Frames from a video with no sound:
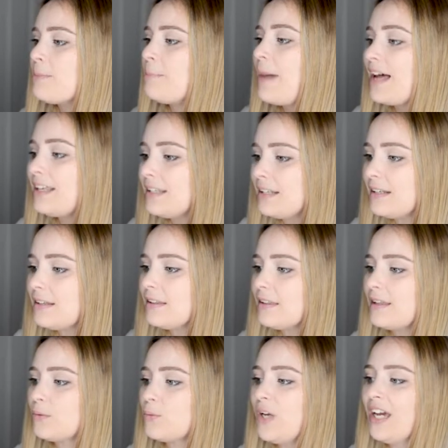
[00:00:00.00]
button
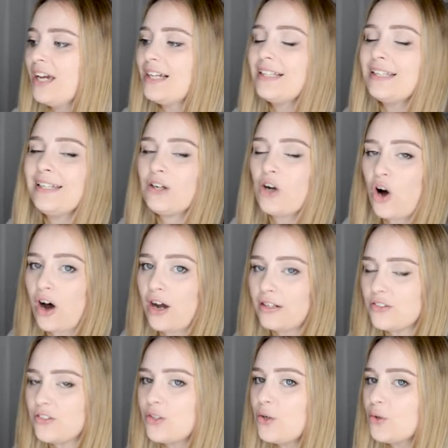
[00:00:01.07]
that we can click
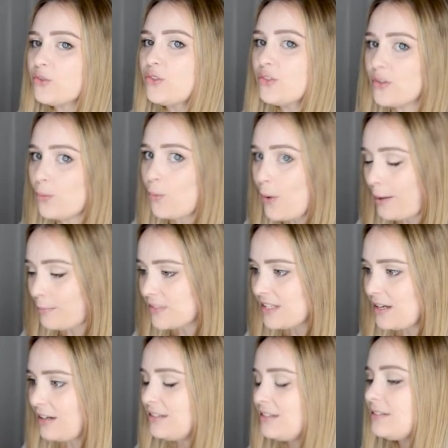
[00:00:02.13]
on to go to the
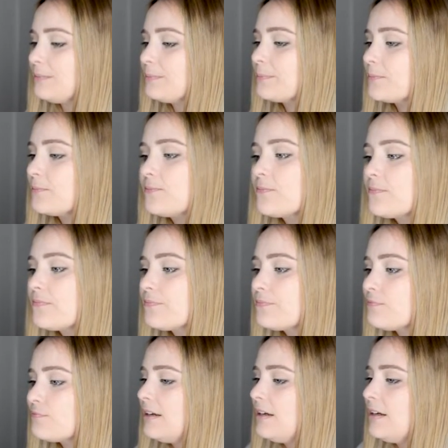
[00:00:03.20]
website.
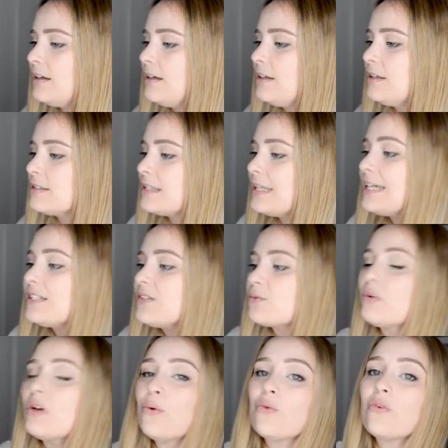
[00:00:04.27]
Let's
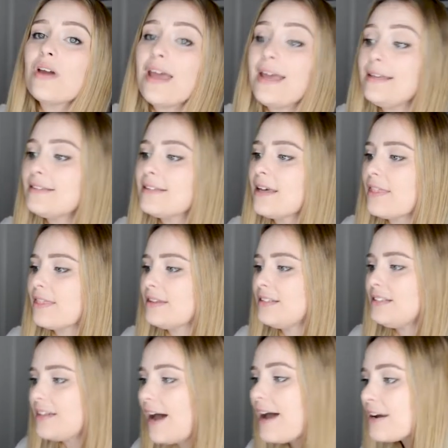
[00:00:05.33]
recreate the
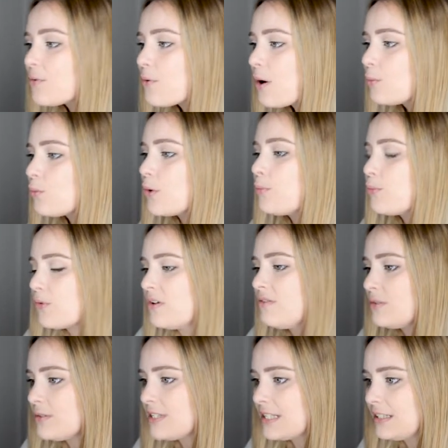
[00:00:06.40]
diagram we
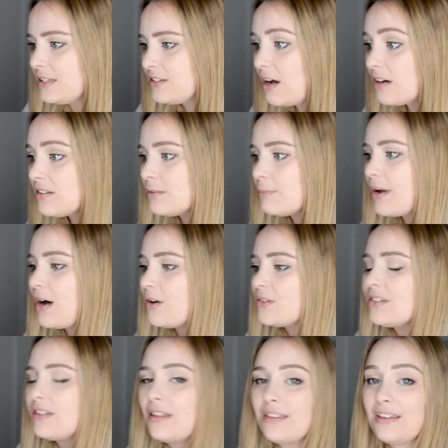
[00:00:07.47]
previously talked
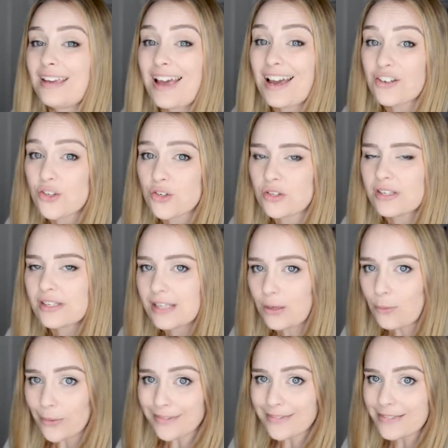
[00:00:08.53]
about in the action
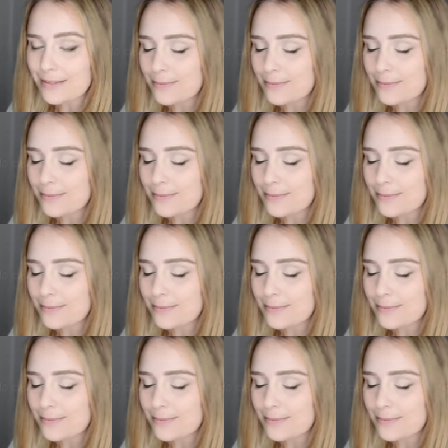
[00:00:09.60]
sequence.